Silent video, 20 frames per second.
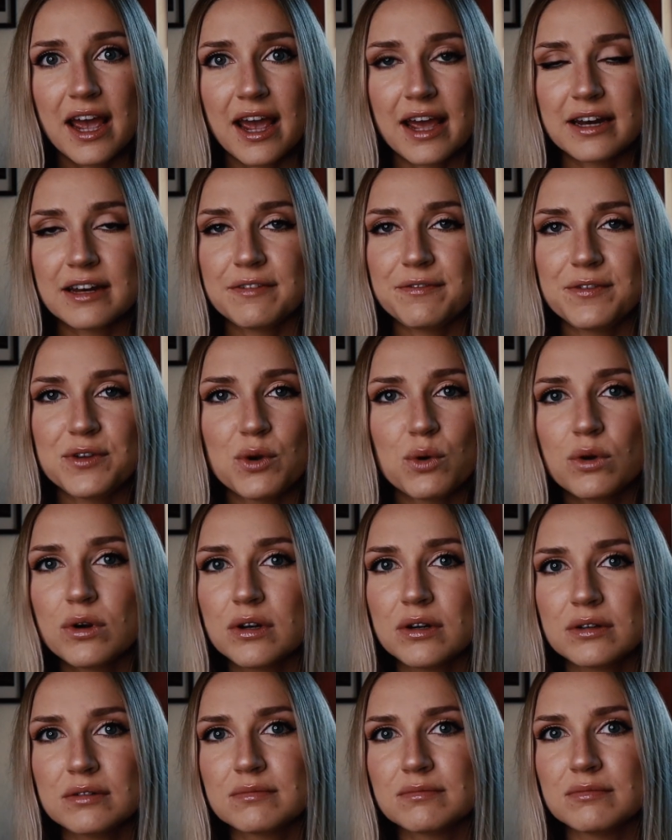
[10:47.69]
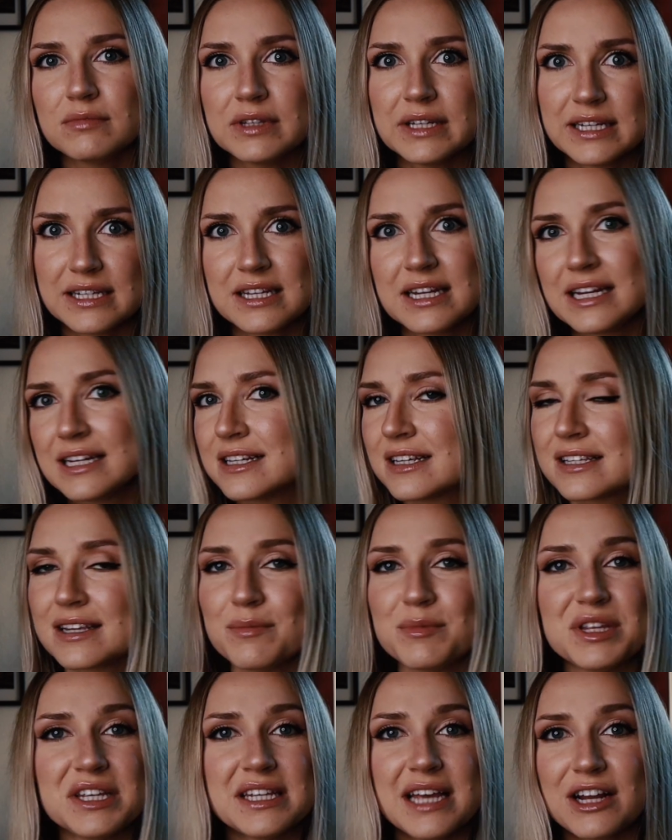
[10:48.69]
And if you're listening to
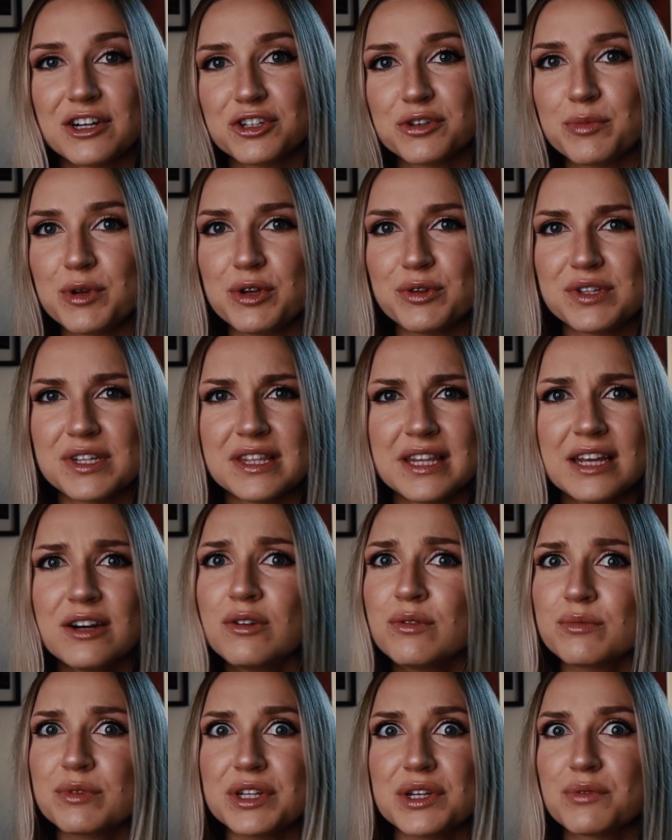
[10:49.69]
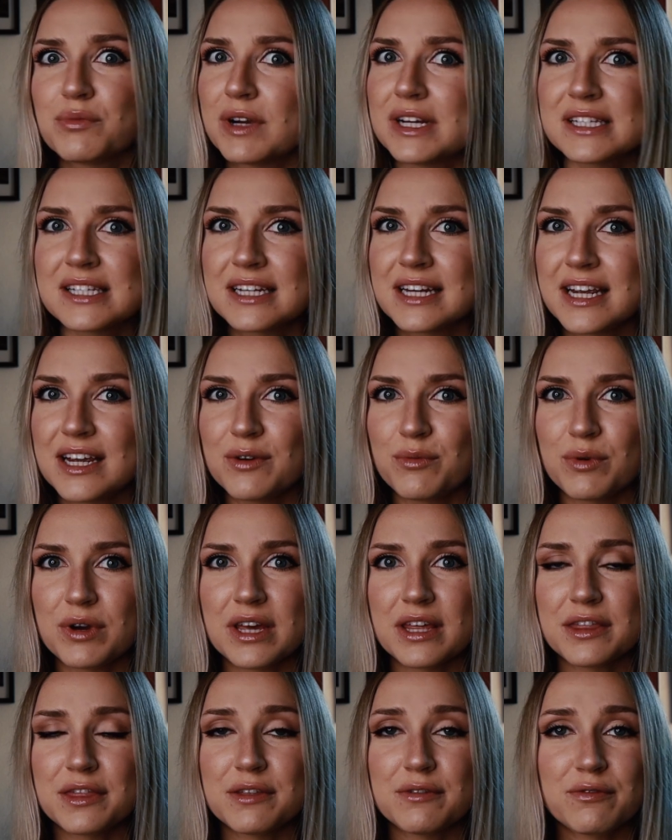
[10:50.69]
some of these attributes and they don't really resonate
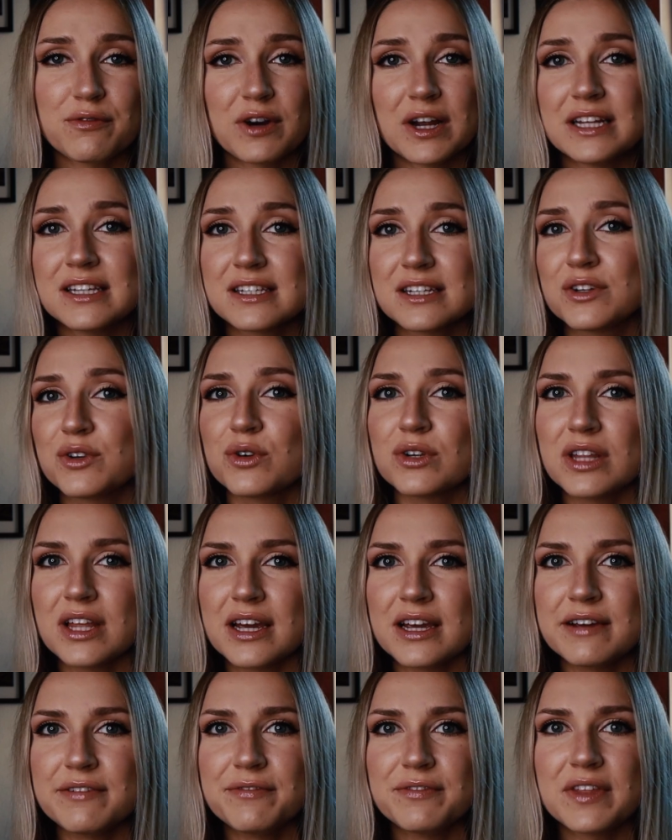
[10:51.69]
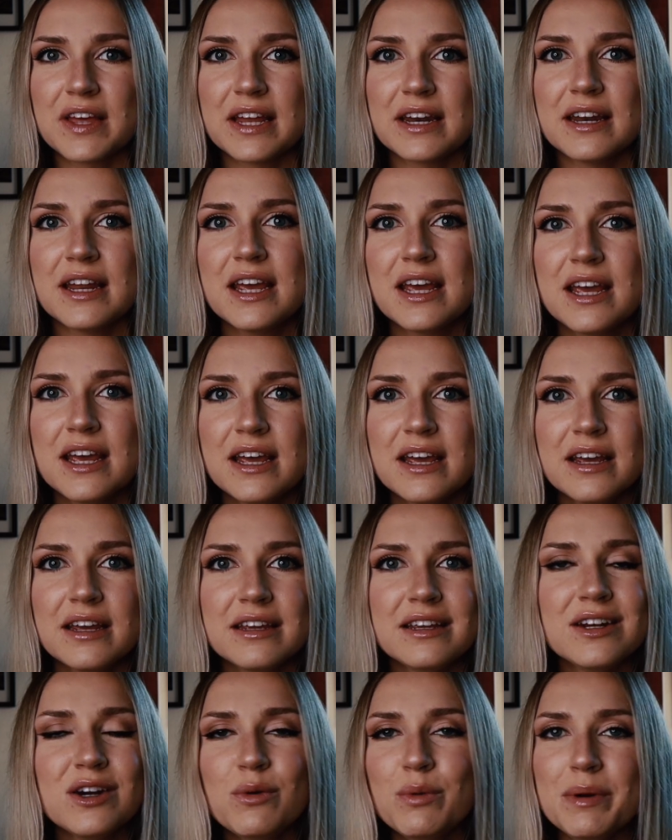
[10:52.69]
with the friends in your life, then
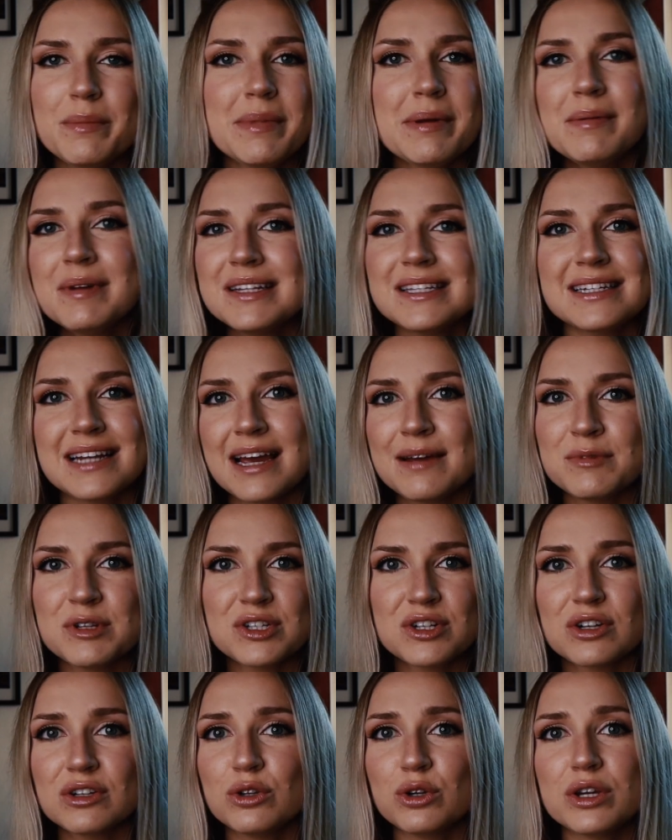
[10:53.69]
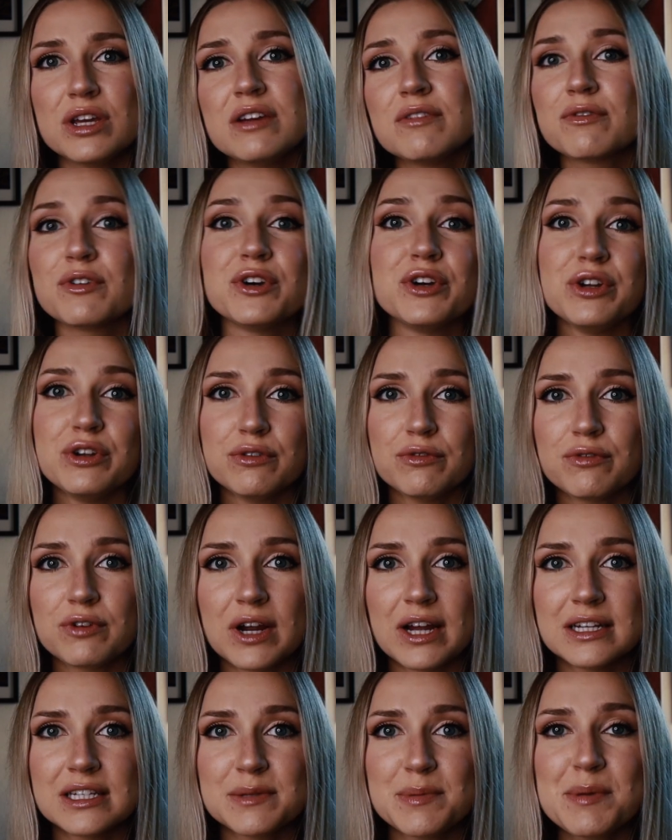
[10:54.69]
you know what? Maybe it's time to start looking for new
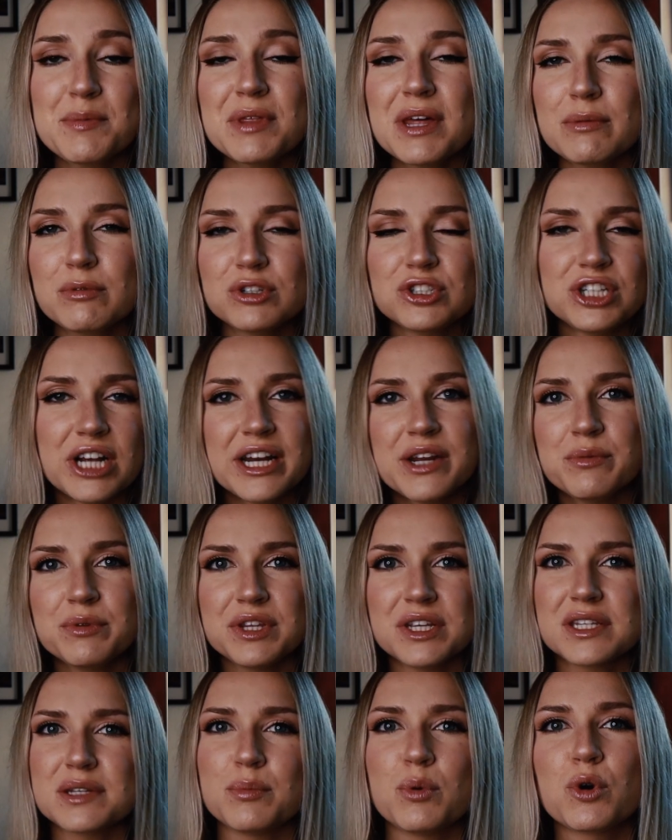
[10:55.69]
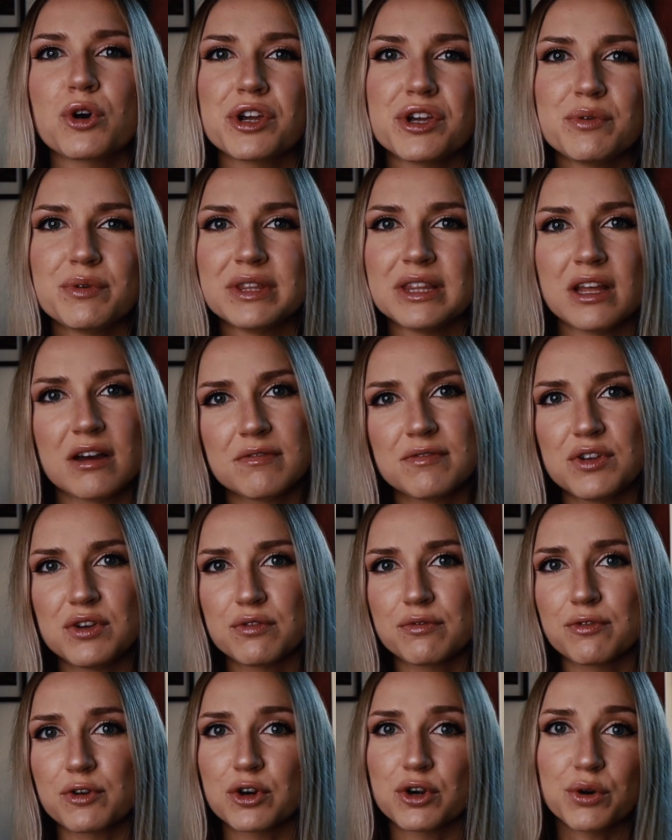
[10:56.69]
friends, people that will genuinely support you and love
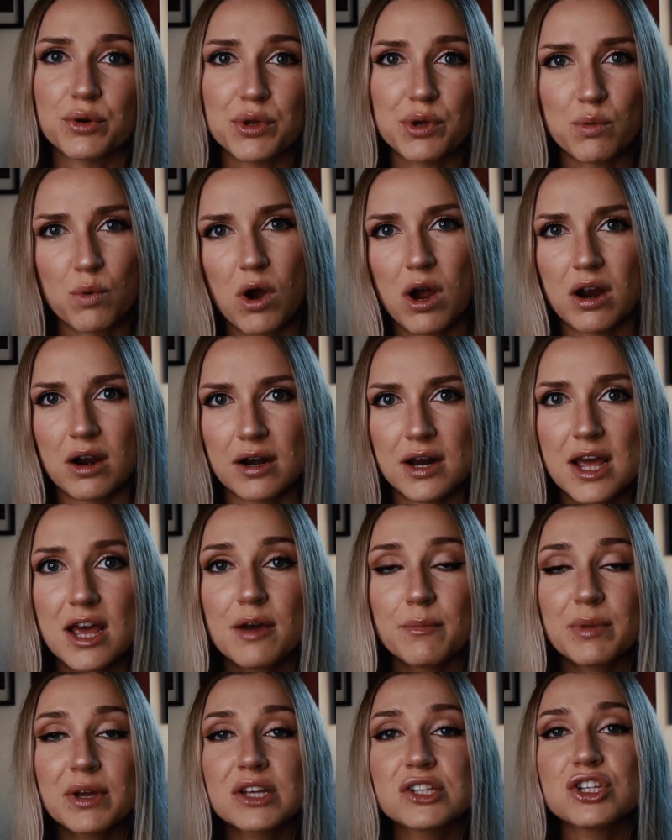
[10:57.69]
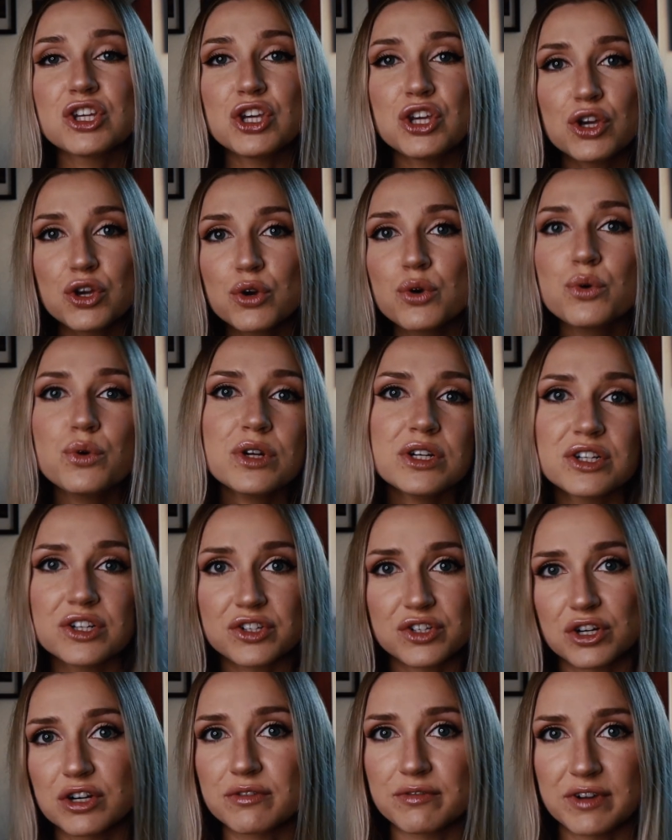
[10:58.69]
you for who you are, because you
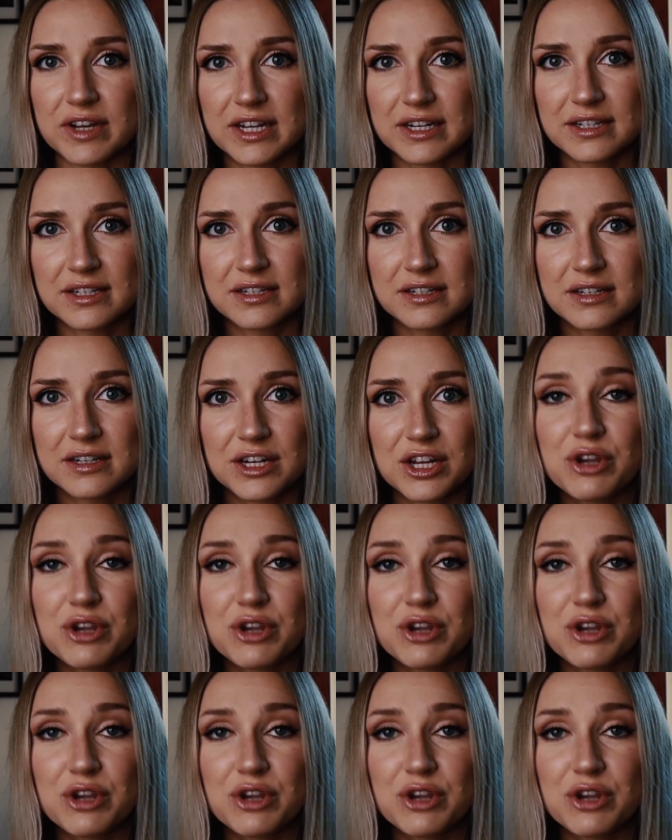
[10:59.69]
deserve it.